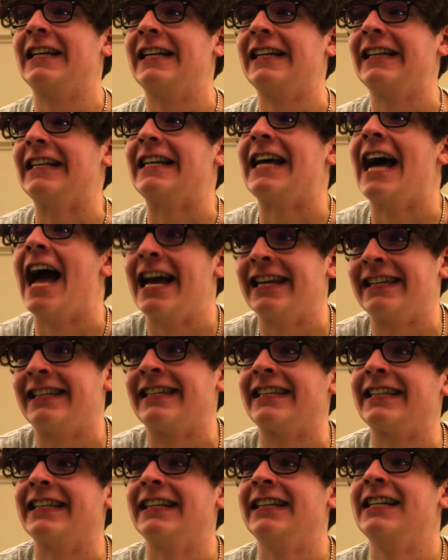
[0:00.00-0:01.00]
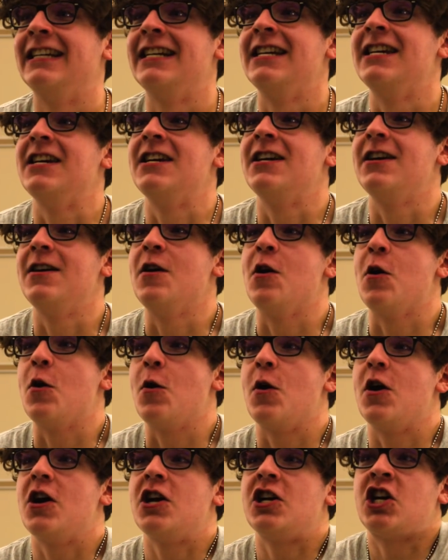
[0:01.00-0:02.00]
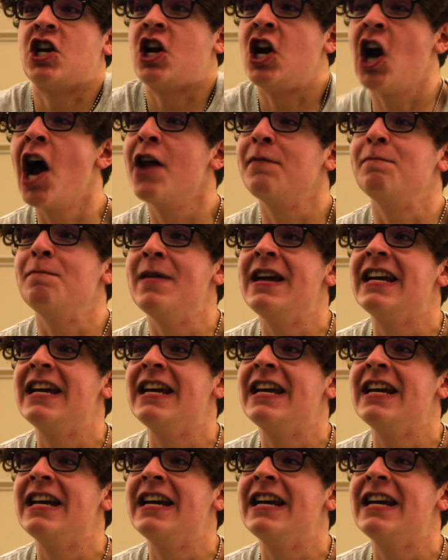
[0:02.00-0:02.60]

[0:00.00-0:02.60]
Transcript: class. Cut